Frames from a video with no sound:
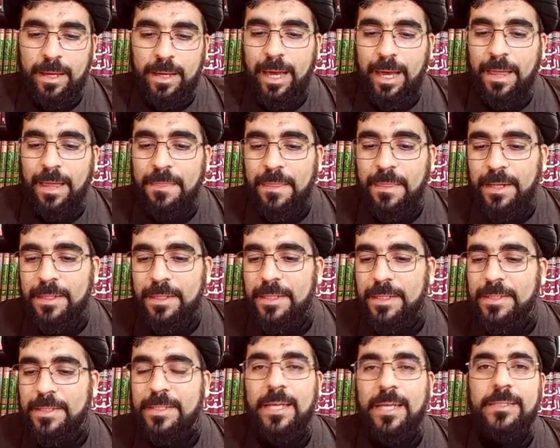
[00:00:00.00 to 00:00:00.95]
And then
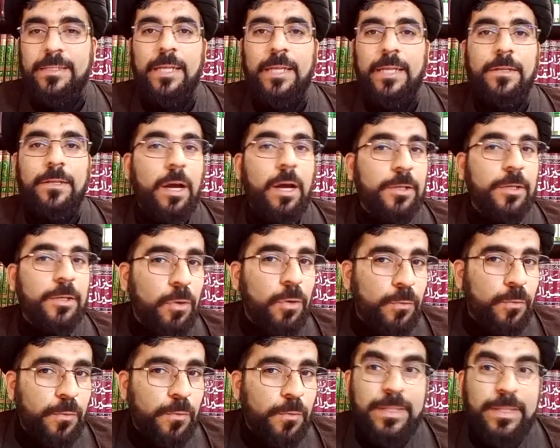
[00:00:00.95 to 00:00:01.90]
he says that I
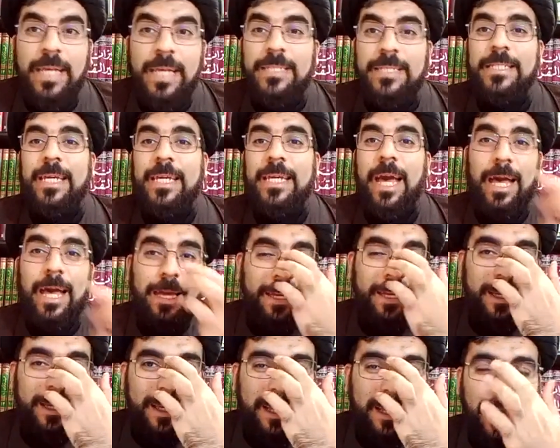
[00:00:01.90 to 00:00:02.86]
don't want nasiha.
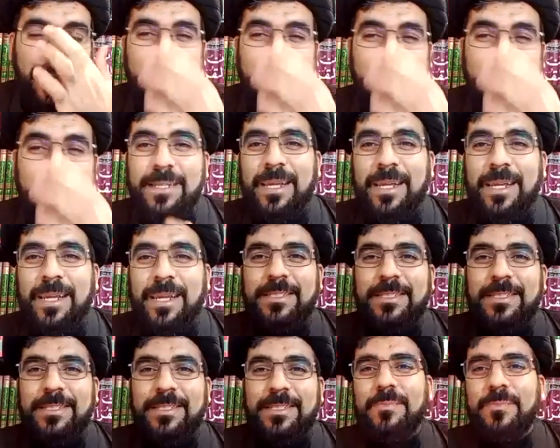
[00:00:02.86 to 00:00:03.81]
And
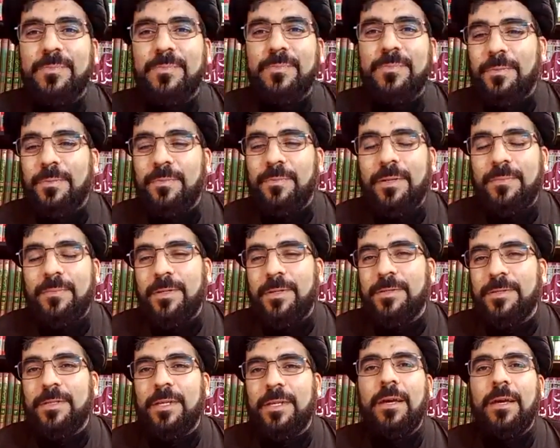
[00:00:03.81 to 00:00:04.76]
nasiha, it means
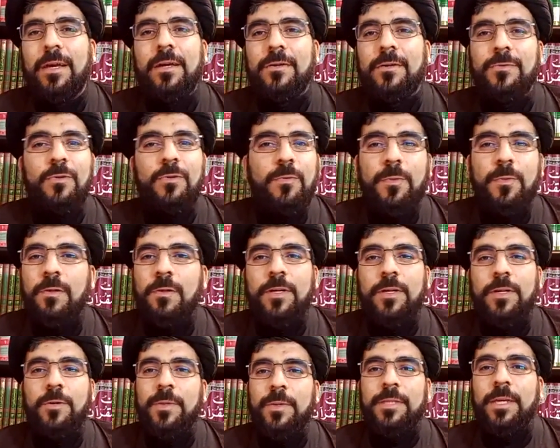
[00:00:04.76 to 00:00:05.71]
the normal
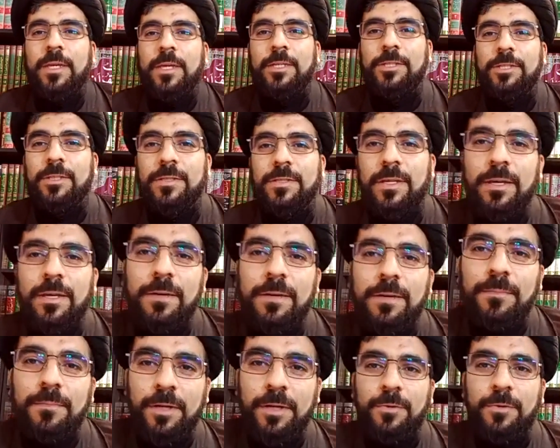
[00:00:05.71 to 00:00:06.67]
recommendations.
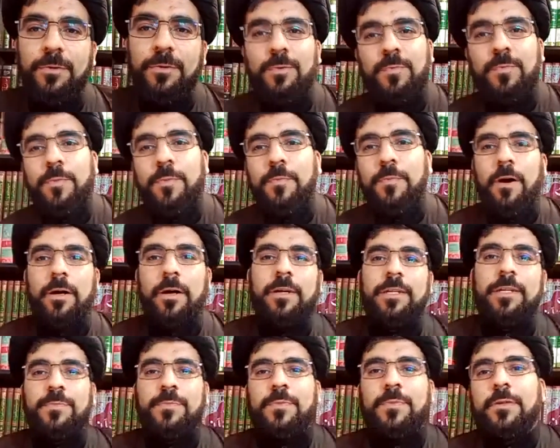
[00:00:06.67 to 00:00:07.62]
Be good, be
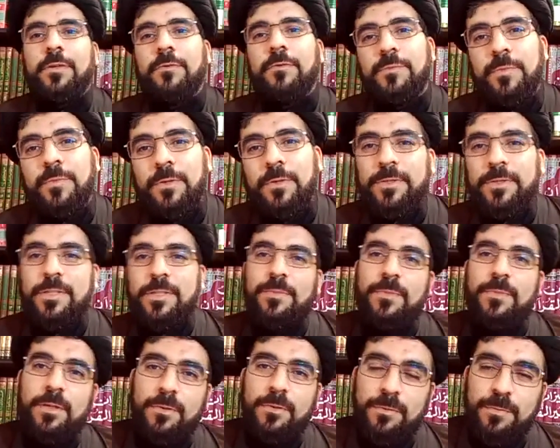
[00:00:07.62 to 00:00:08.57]
pious, be a good person,
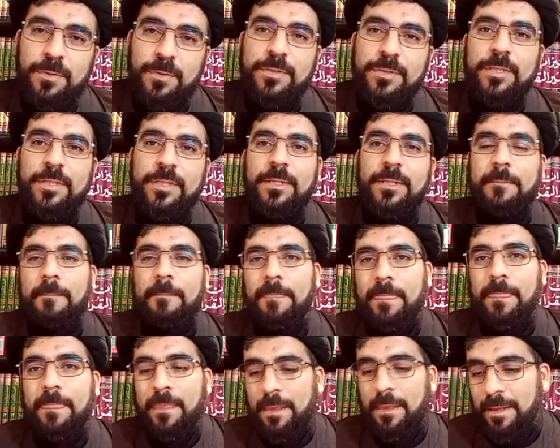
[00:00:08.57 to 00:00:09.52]
be a good person.
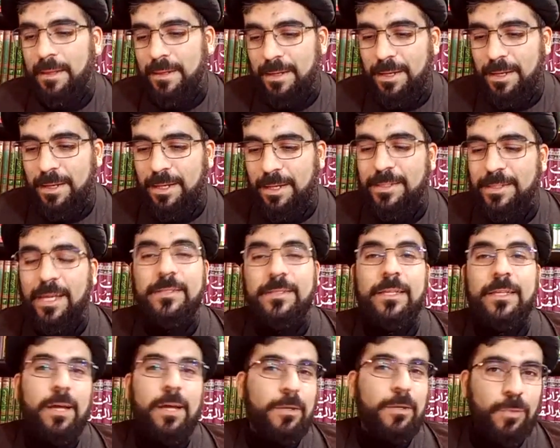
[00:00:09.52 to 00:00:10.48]
He says
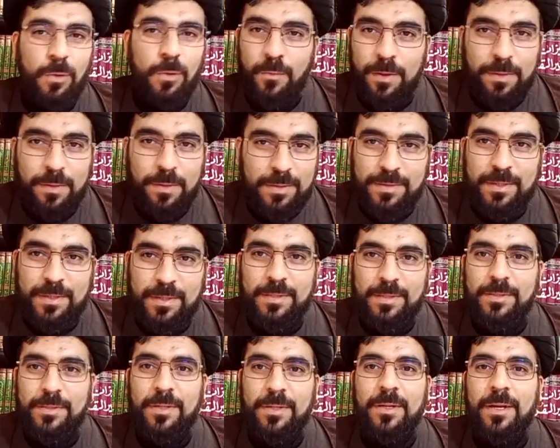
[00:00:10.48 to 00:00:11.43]
that I don't want these
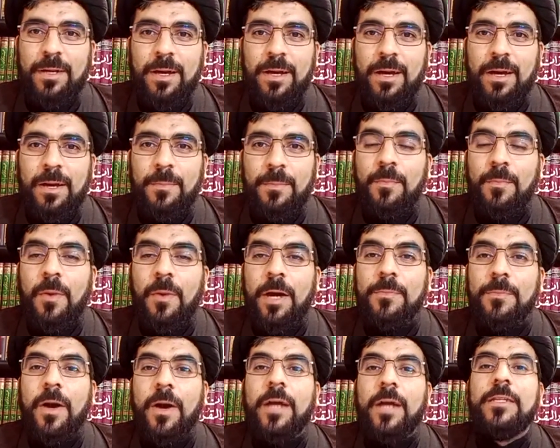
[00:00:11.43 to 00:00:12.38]
things. My
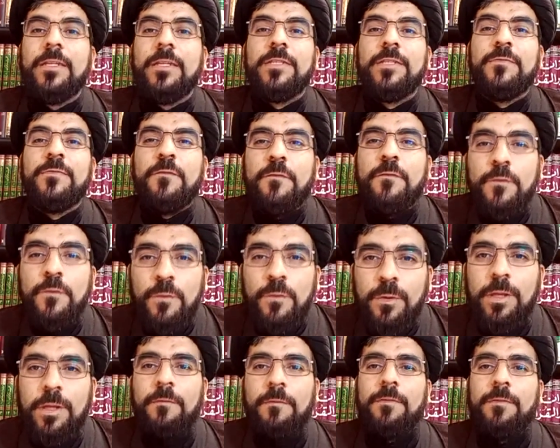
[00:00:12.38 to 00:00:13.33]
mind is full
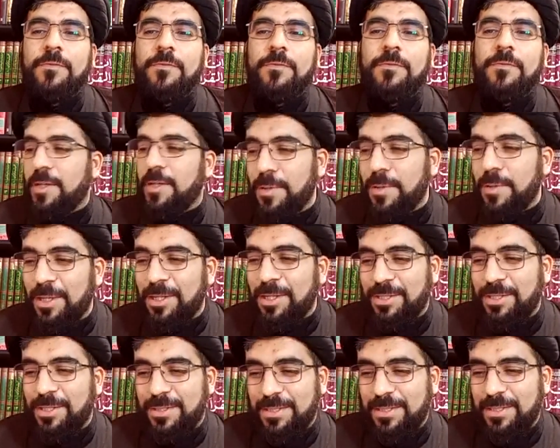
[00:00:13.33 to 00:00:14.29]
of these
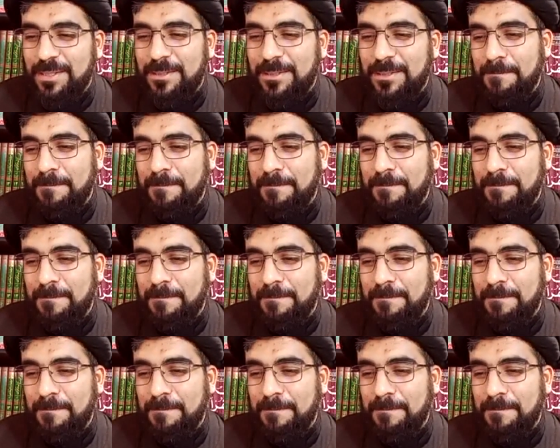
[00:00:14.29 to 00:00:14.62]
recommendations, yes?